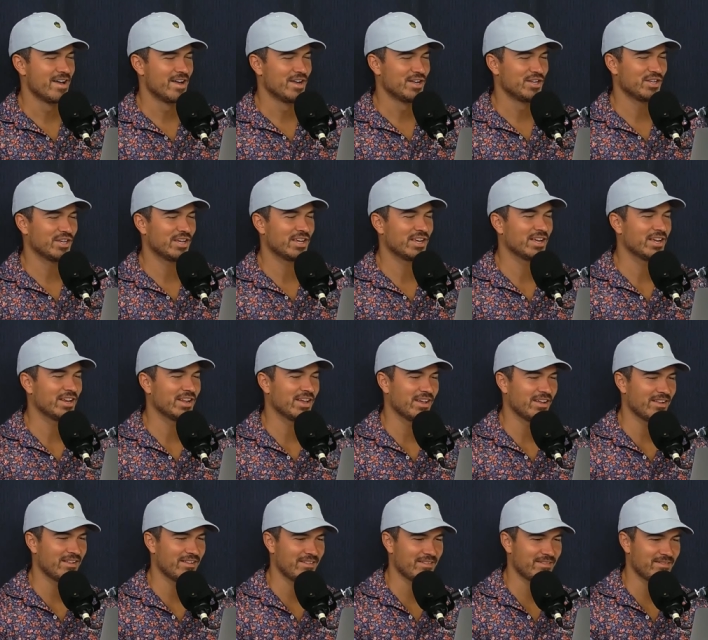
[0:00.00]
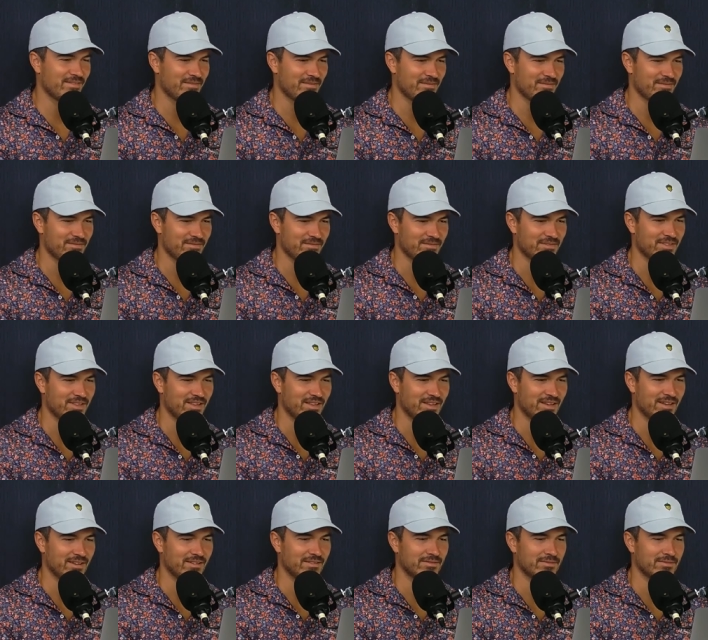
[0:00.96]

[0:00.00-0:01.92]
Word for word: I'm a true it? loser. I'm yeah. a piece of